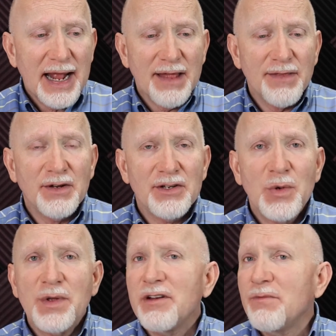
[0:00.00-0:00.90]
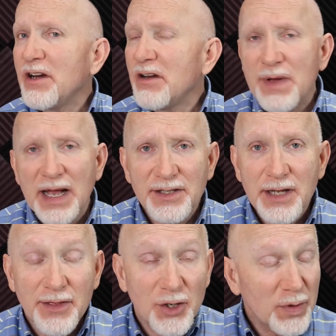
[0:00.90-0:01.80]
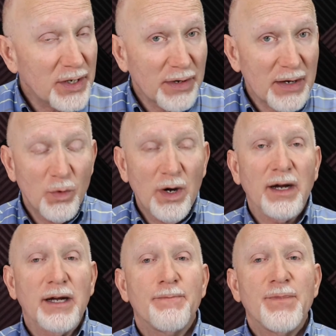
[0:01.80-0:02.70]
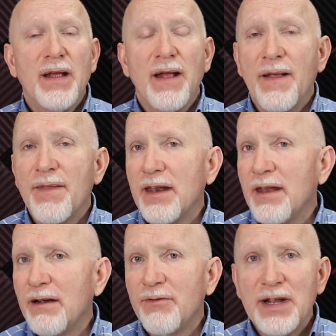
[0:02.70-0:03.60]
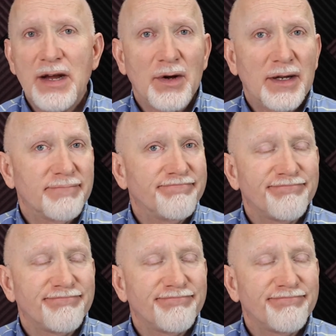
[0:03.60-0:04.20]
and they're doing their very best, and they're doing great work, and they never hear it.